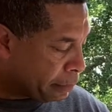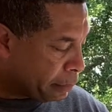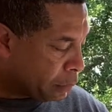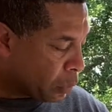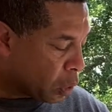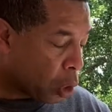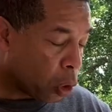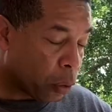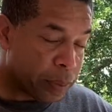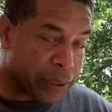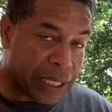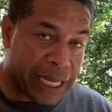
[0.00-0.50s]

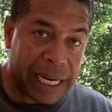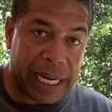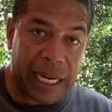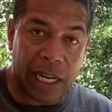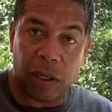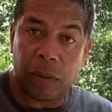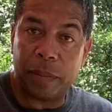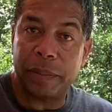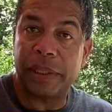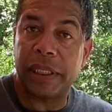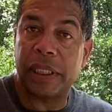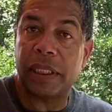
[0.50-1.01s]
hope that
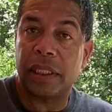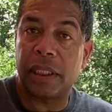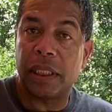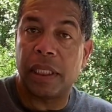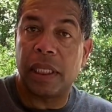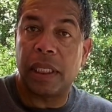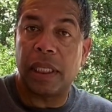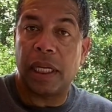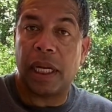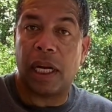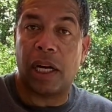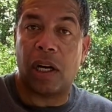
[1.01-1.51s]
helped.
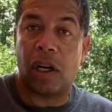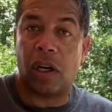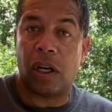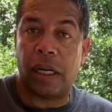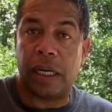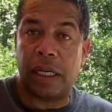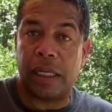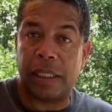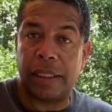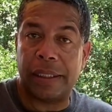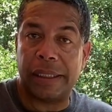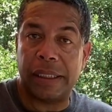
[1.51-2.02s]

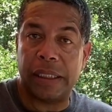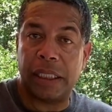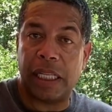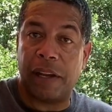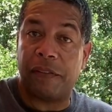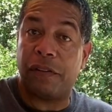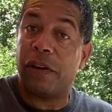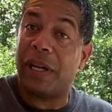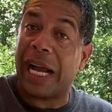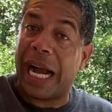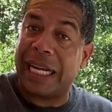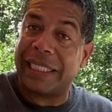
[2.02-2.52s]
If
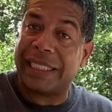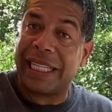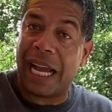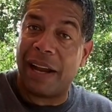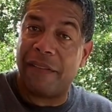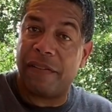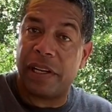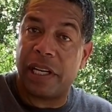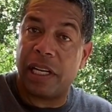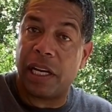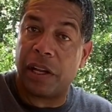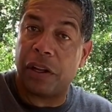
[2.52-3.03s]
you guys have
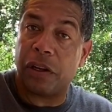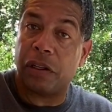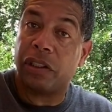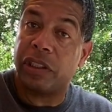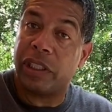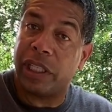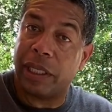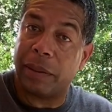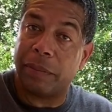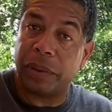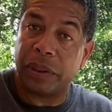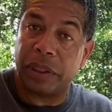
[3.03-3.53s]
any other
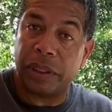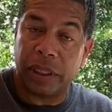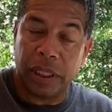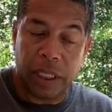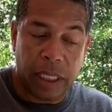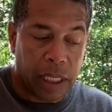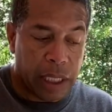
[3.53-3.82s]
tips,